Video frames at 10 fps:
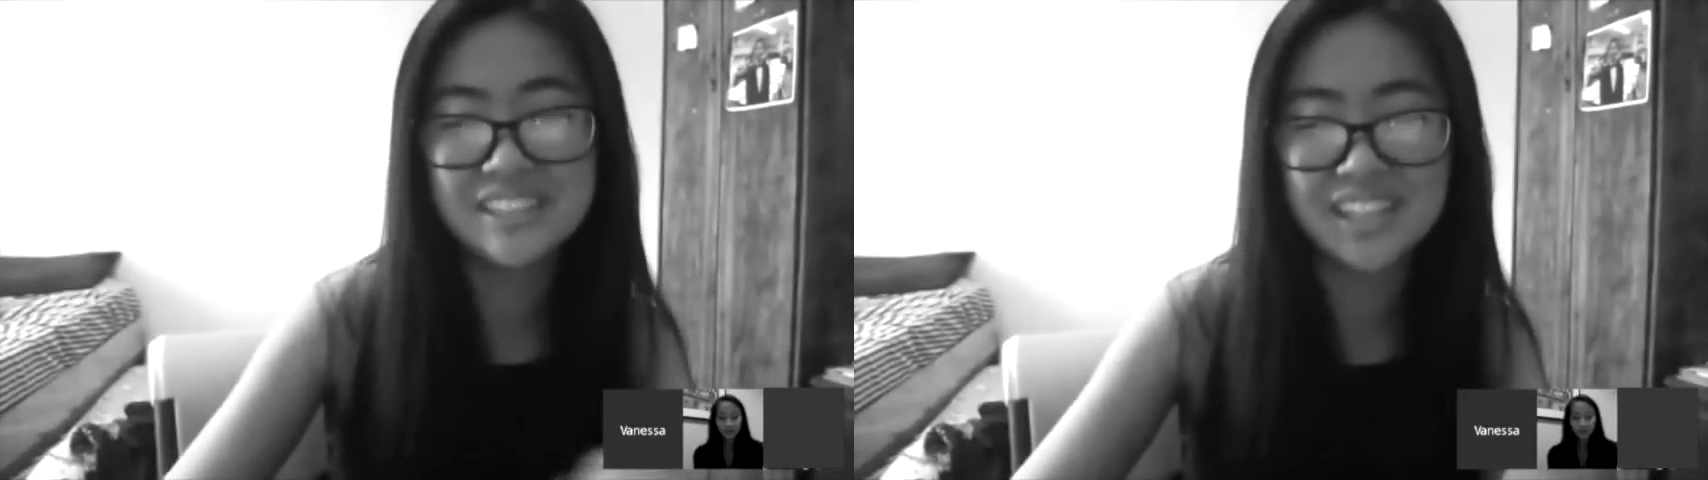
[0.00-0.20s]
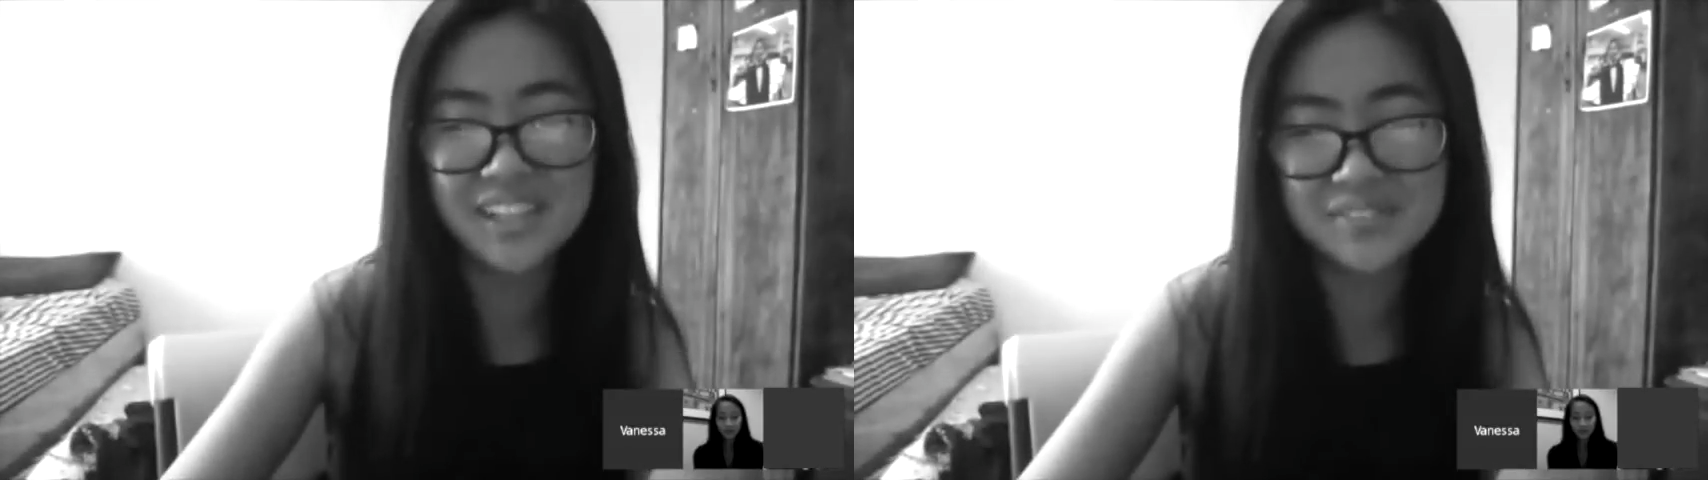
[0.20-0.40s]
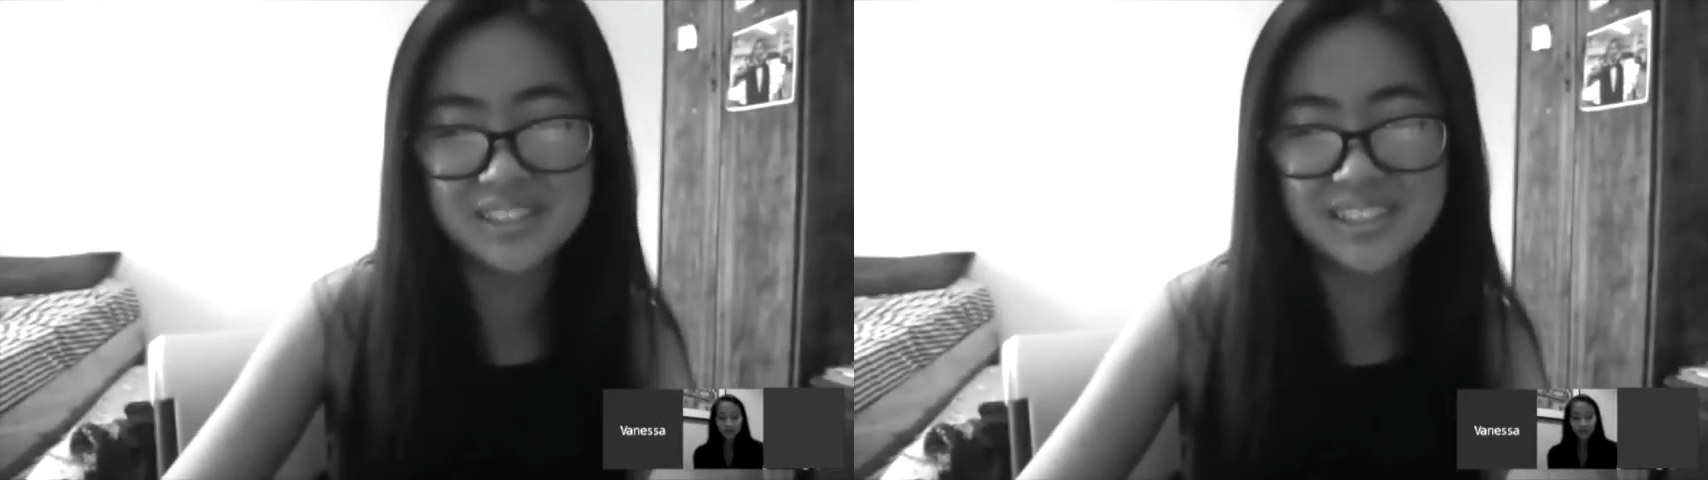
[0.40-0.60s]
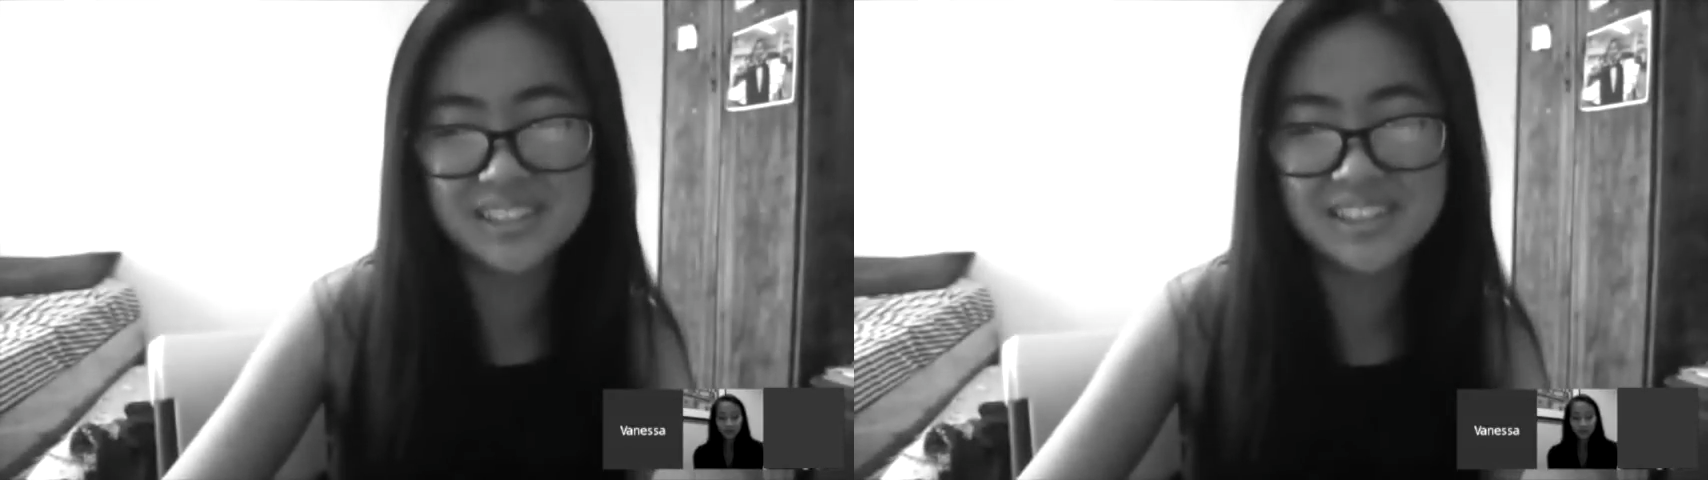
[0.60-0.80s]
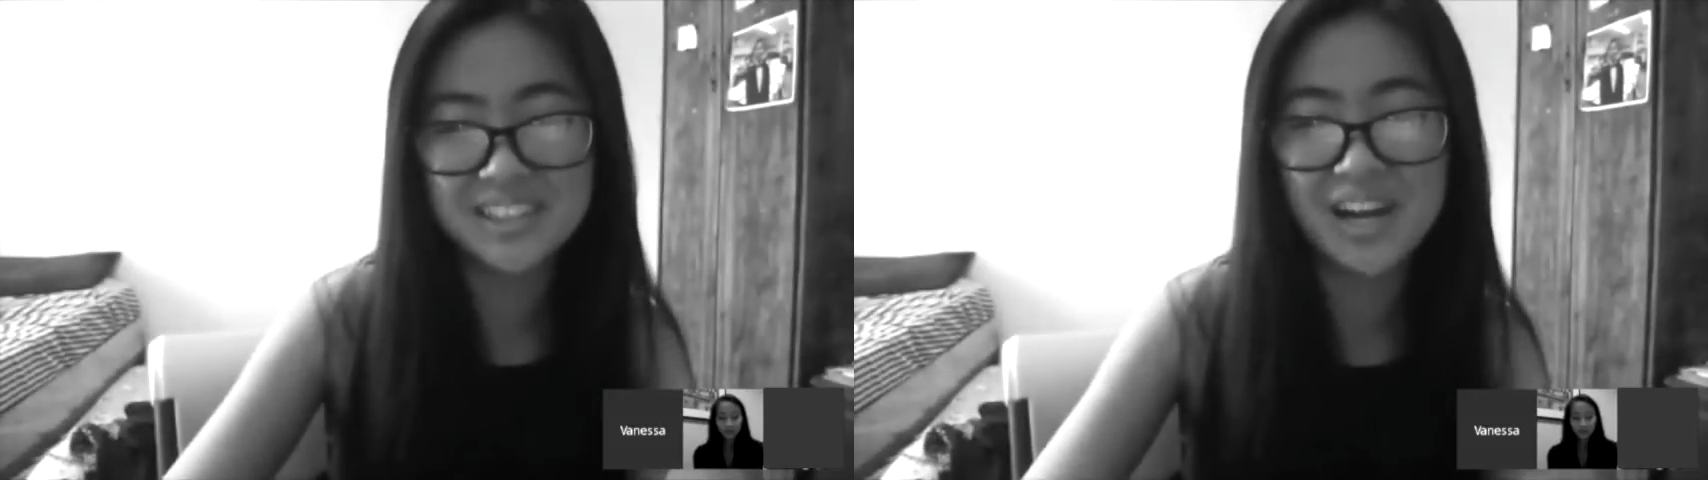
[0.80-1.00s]
other
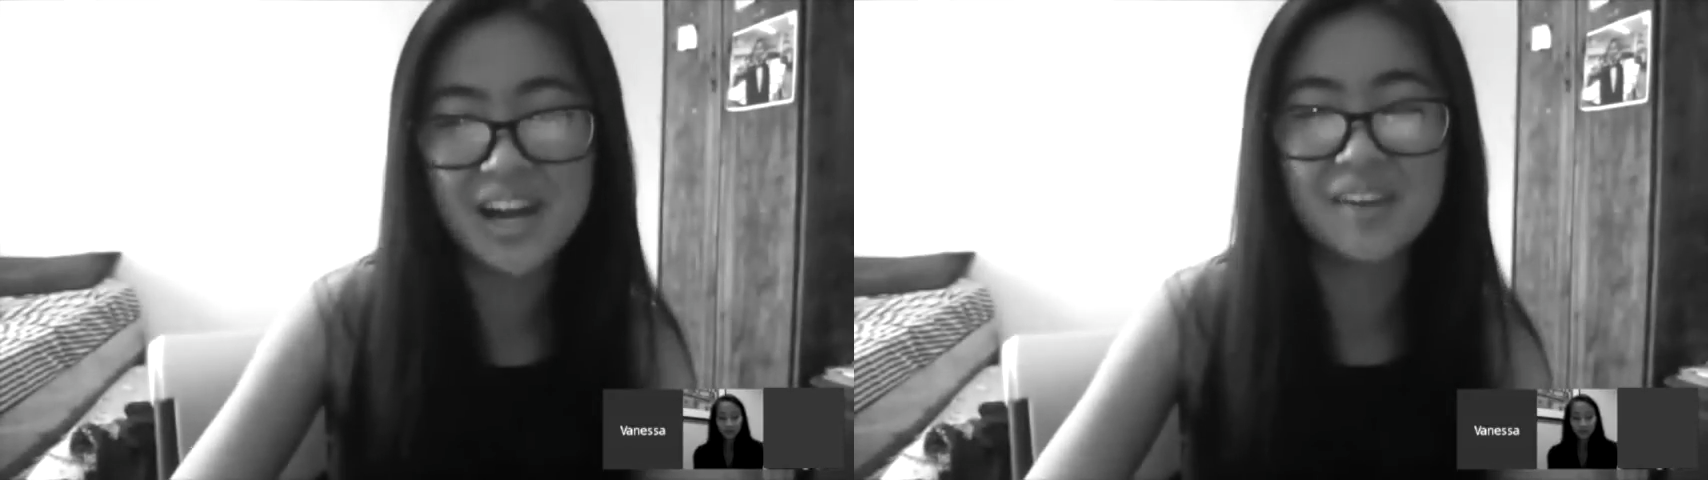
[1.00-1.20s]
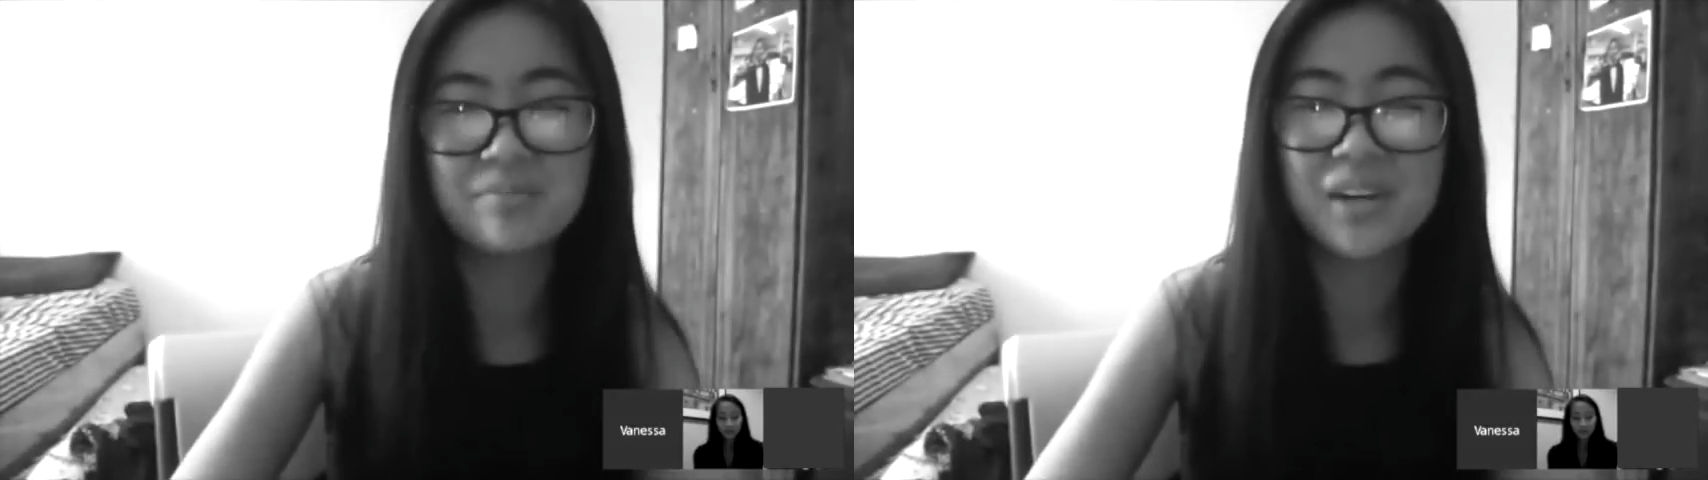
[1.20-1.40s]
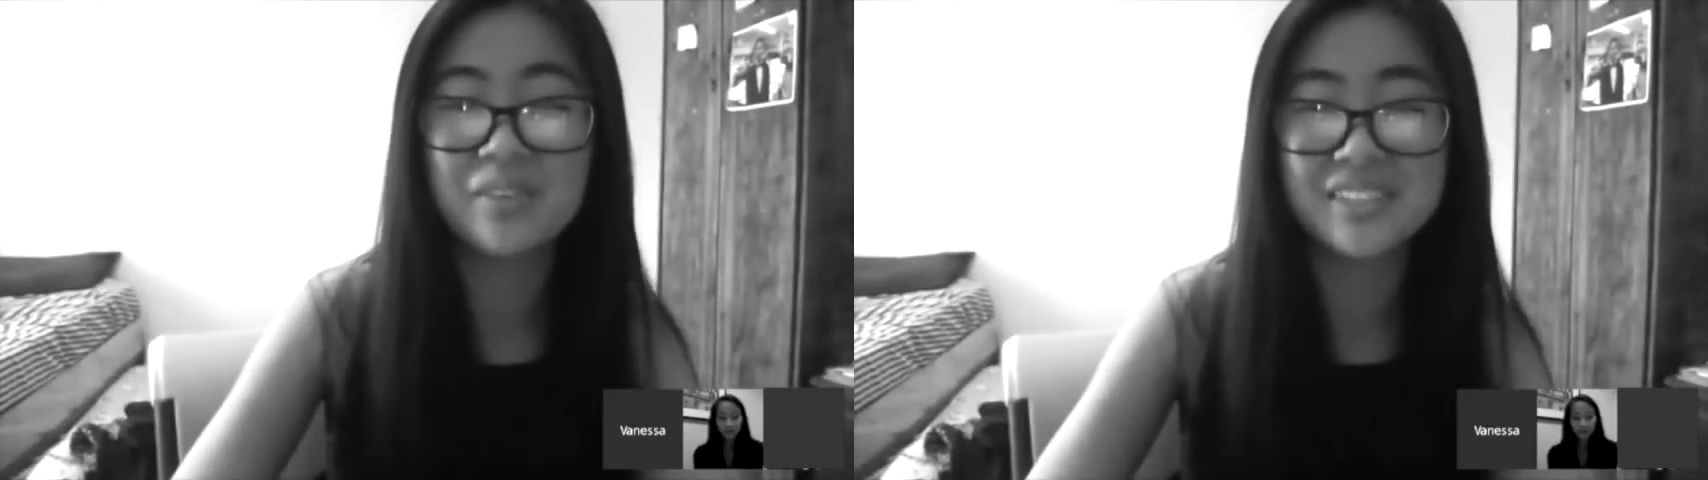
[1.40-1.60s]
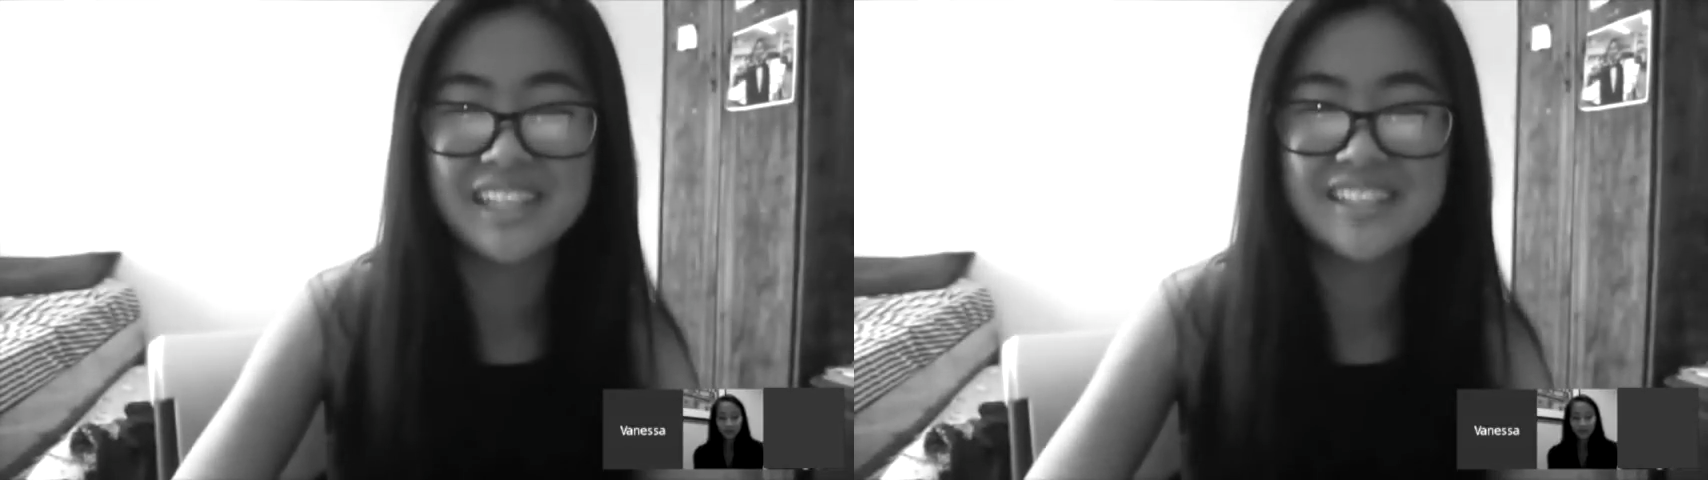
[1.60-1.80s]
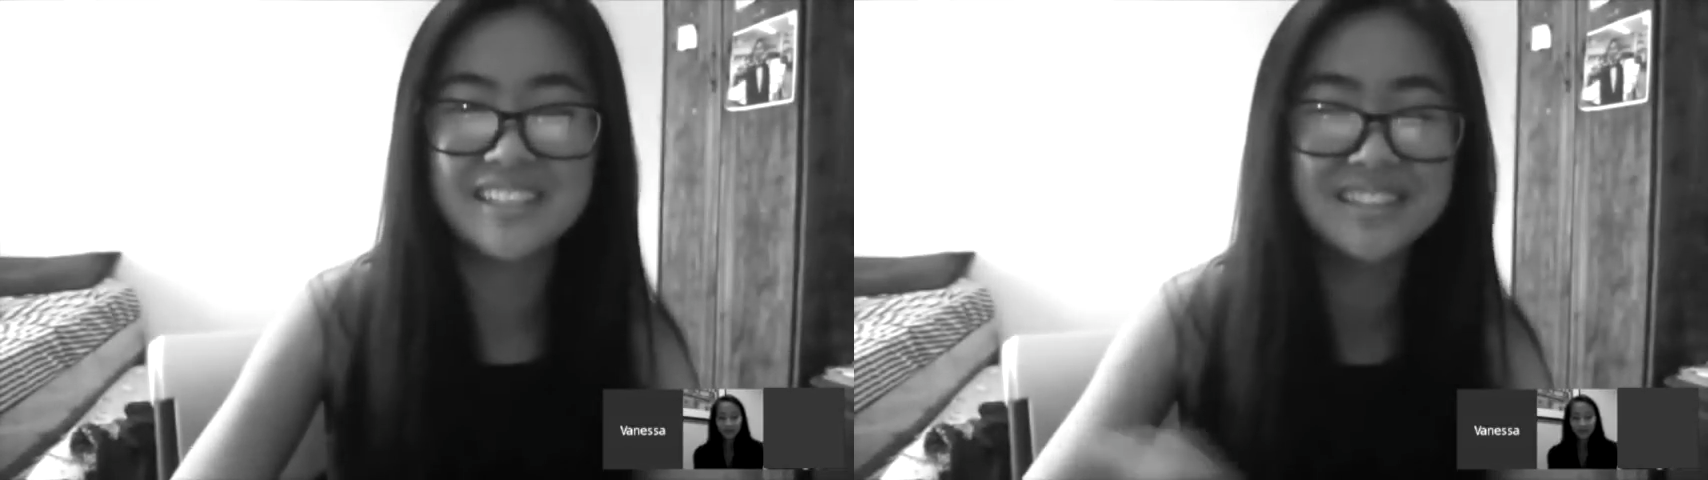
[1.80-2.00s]
prestigious
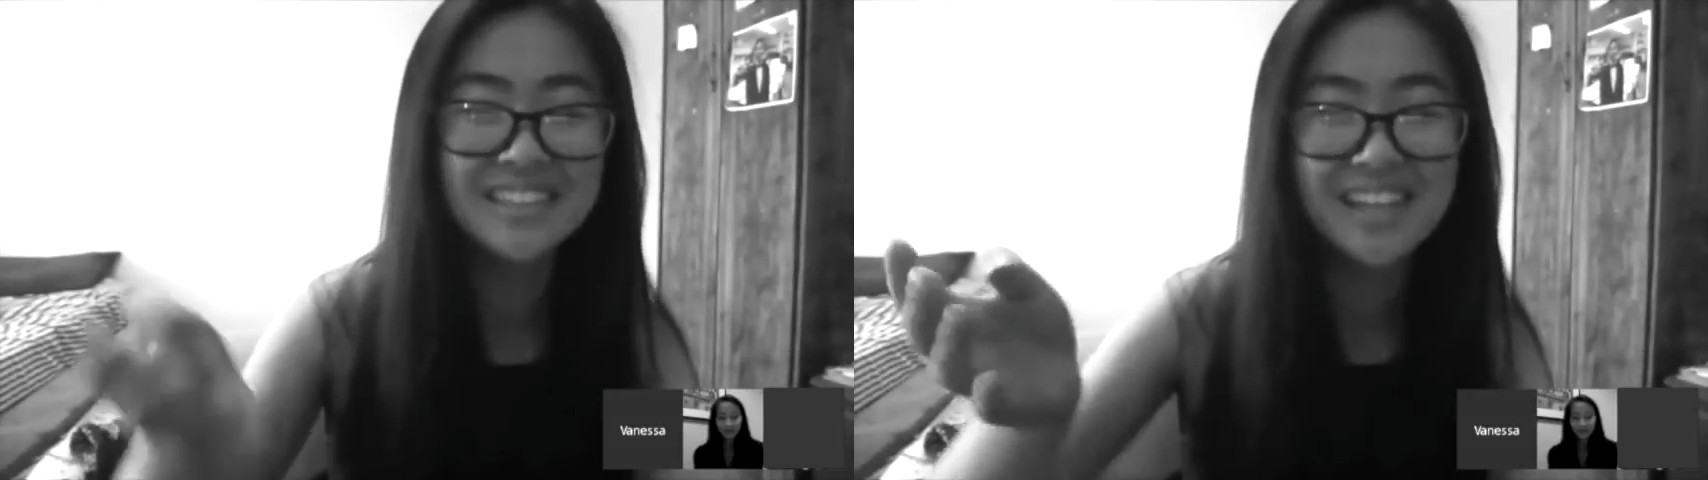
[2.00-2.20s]
publications.